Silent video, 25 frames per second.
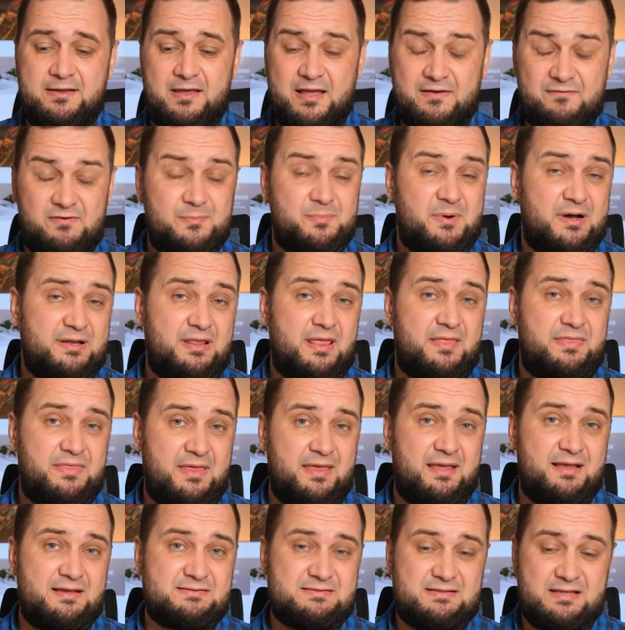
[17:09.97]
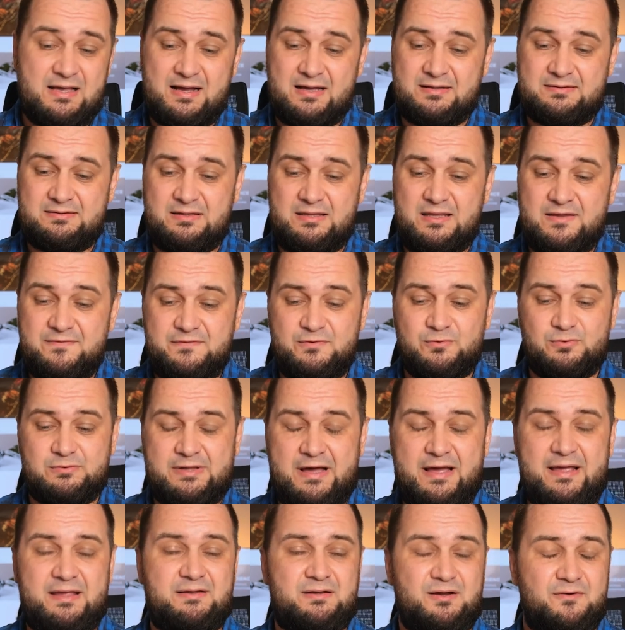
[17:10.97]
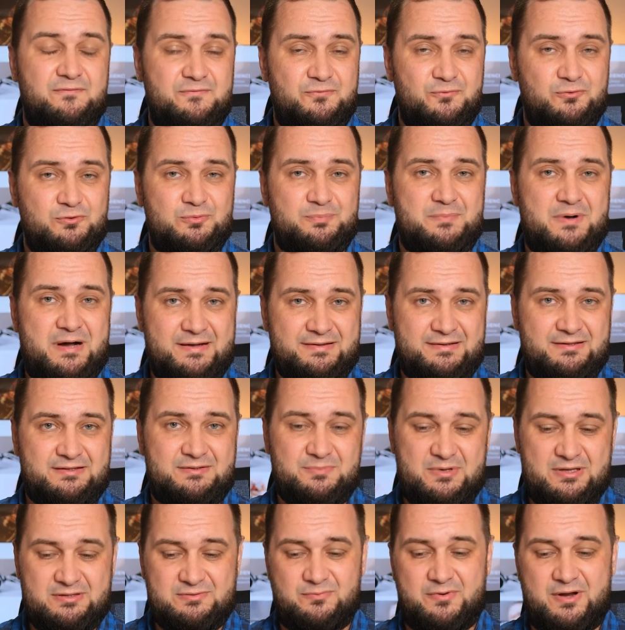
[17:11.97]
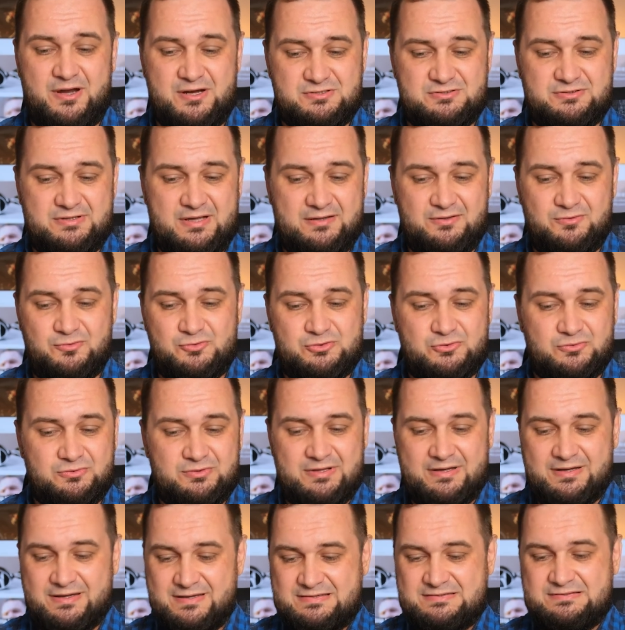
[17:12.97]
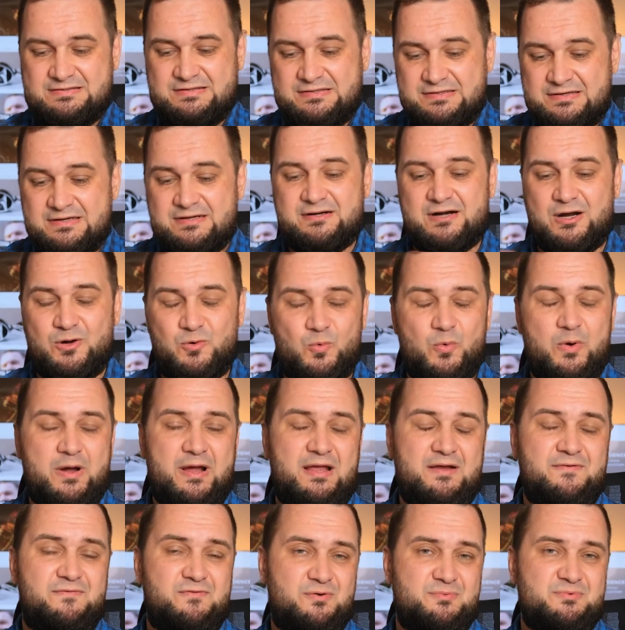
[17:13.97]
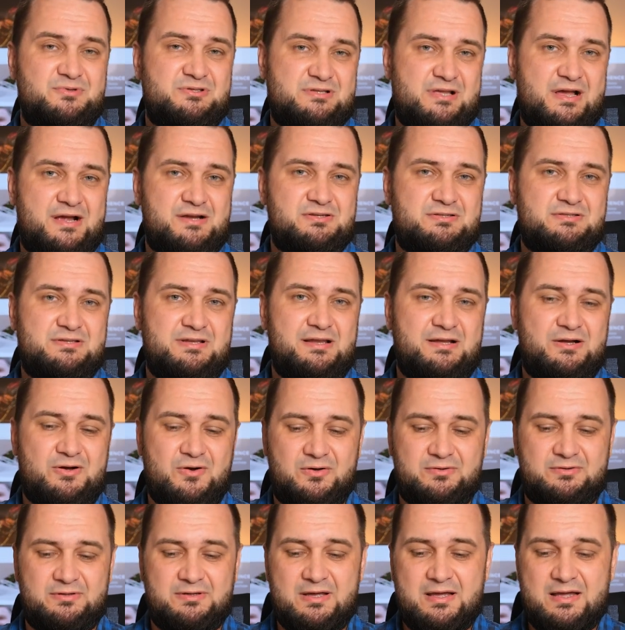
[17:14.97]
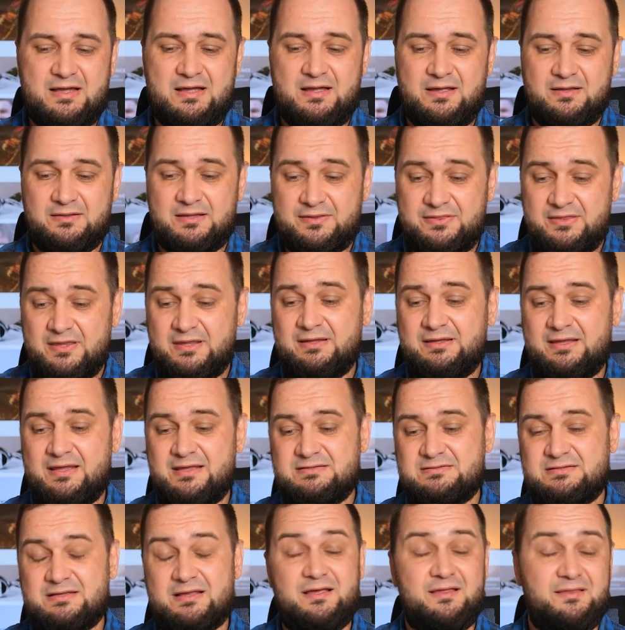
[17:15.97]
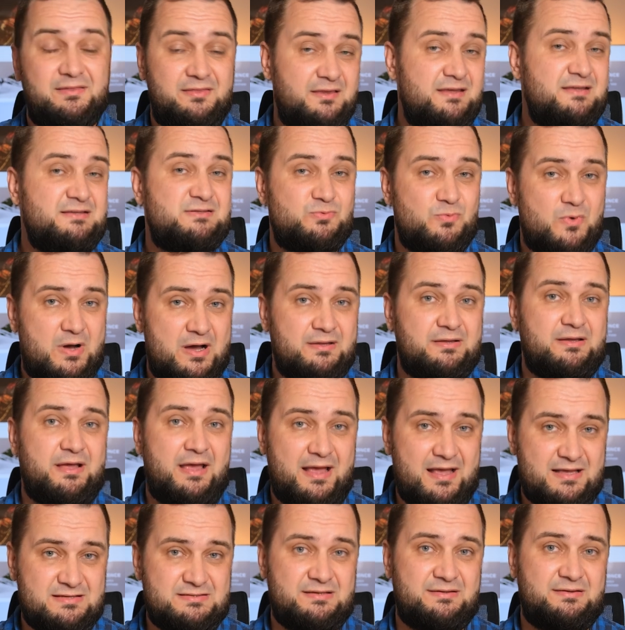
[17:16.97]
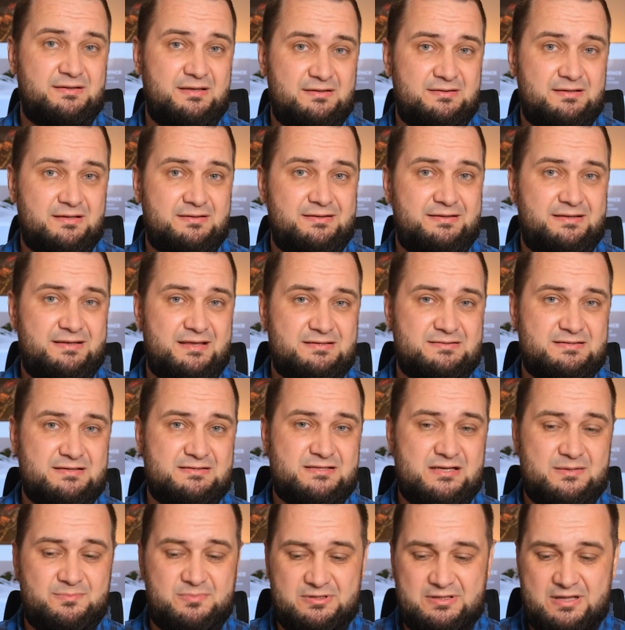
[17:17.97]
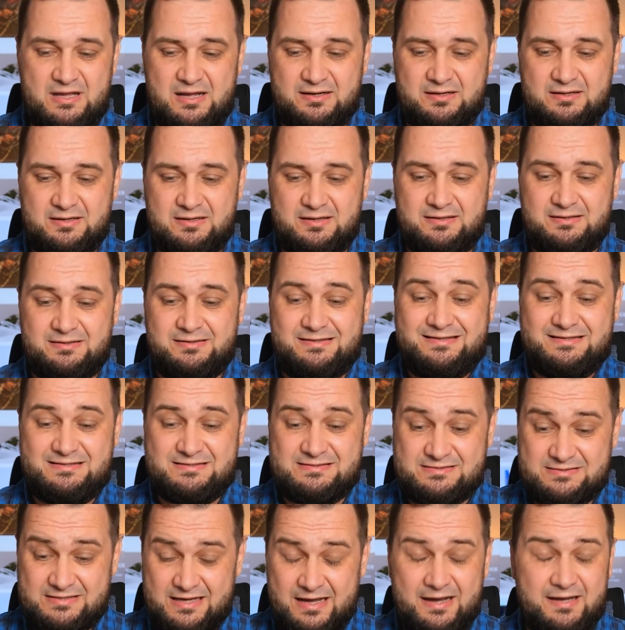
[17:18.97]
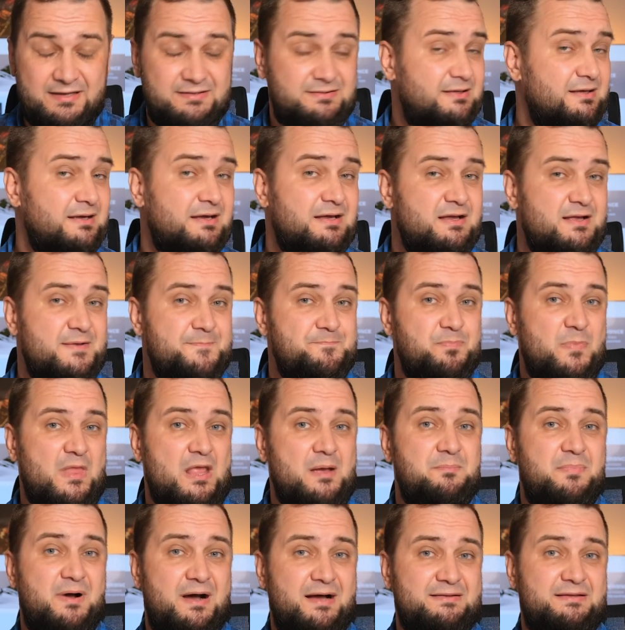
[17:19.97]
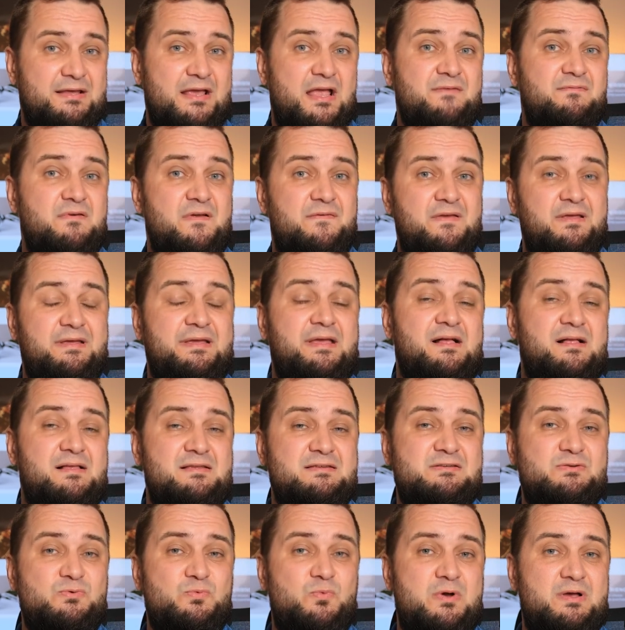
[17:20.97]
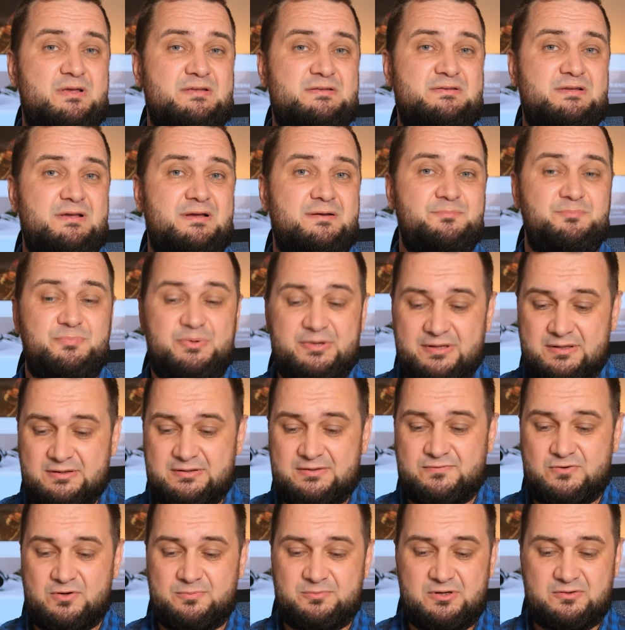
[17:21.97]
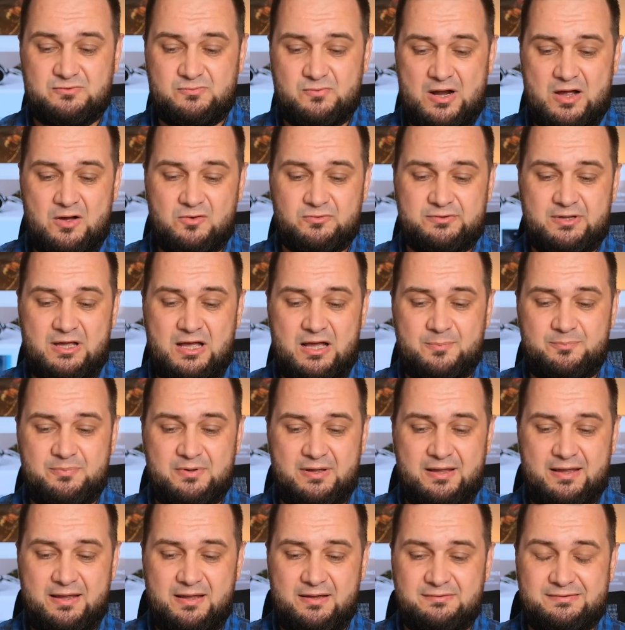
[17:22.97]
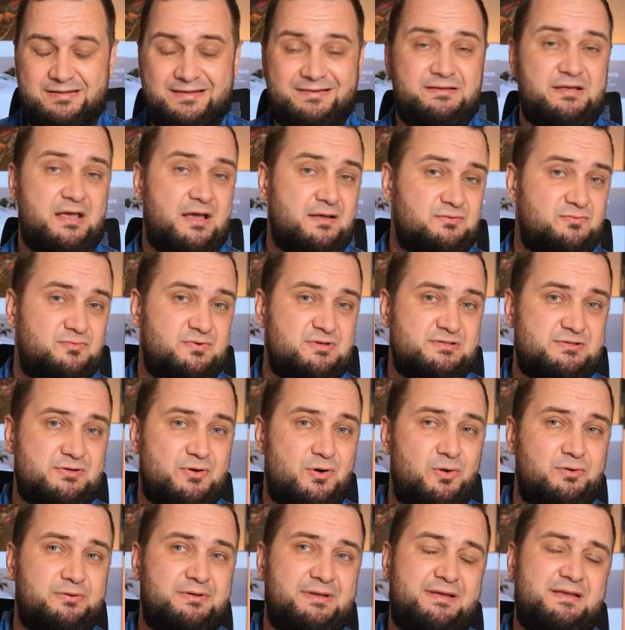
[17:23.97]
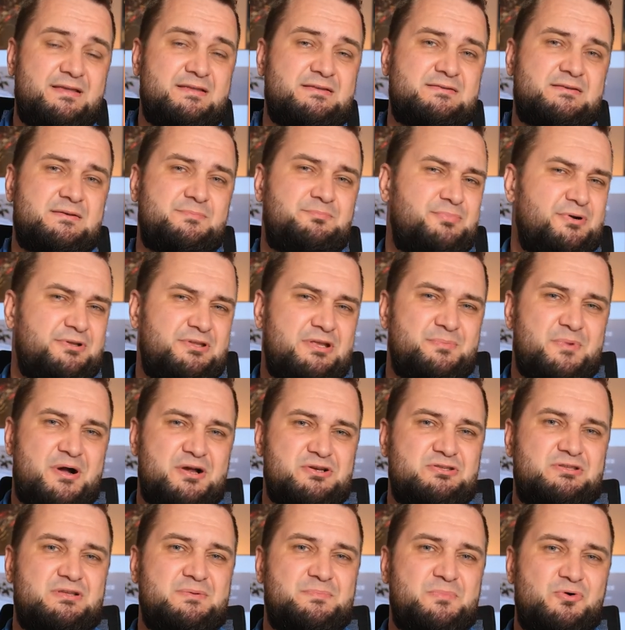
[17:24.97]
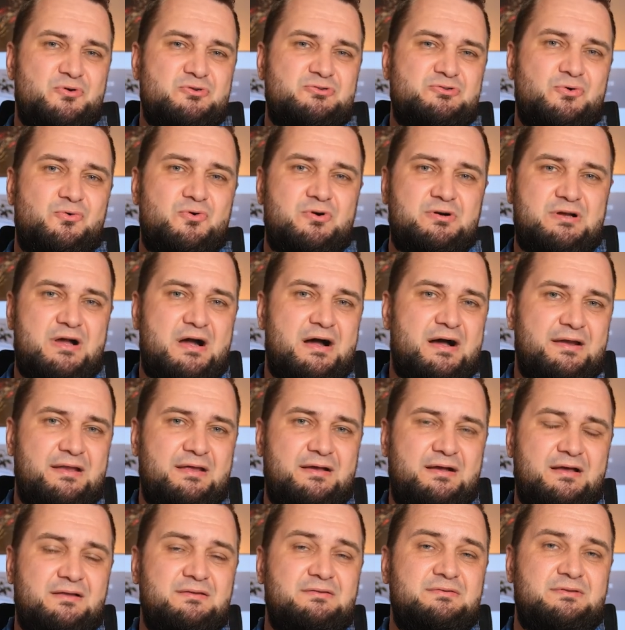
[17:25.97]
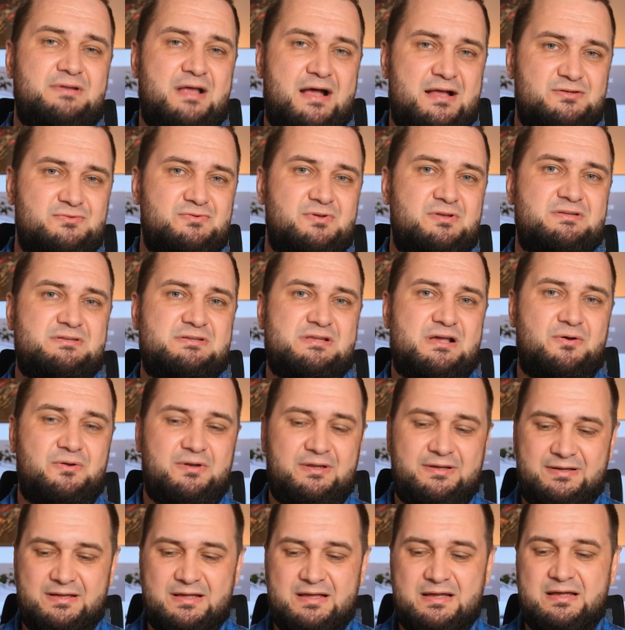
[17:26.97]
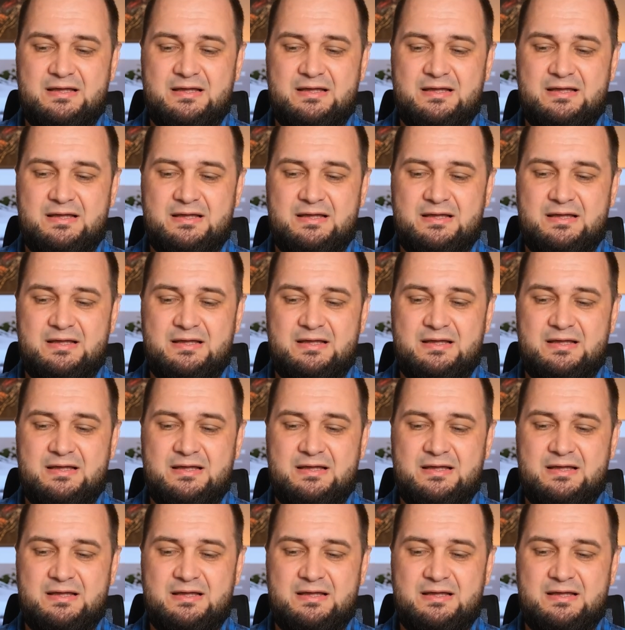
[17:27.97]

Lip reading: Everybody thinks that if you like a full-bodied mid-range, then you should steer away from such silicone. The thing is, this one has indeed an ESS Saber DAC inside, but everything else was built from the ground up, and the end result is pretty much the most organic and natural sounding